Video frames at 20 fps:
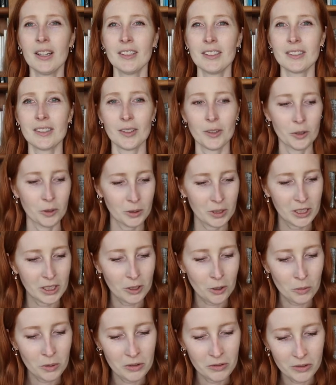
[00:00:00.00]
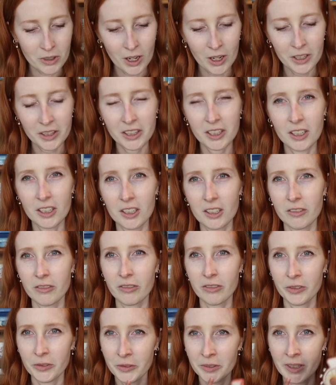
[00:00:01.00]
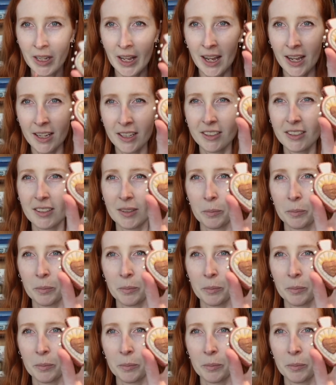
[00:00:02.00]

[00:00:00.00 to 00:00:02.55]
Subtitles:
So here we've got the flat